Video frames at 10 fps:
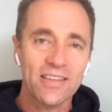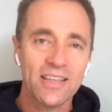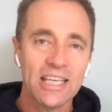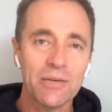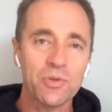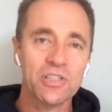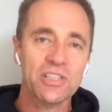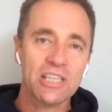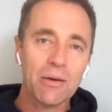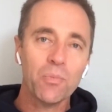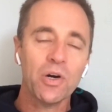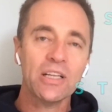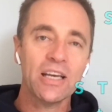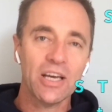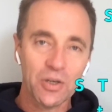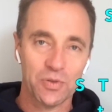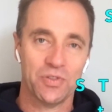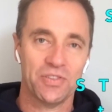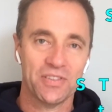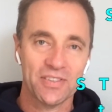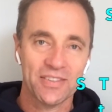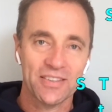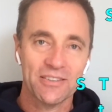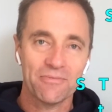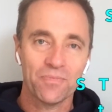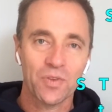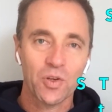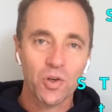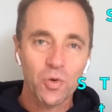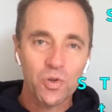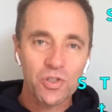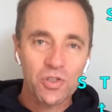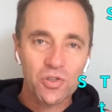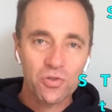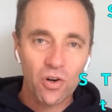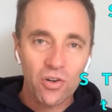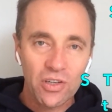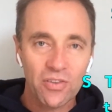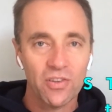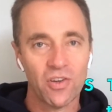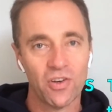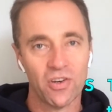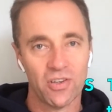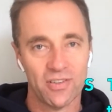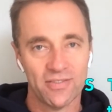It was someone else who was stronger than her.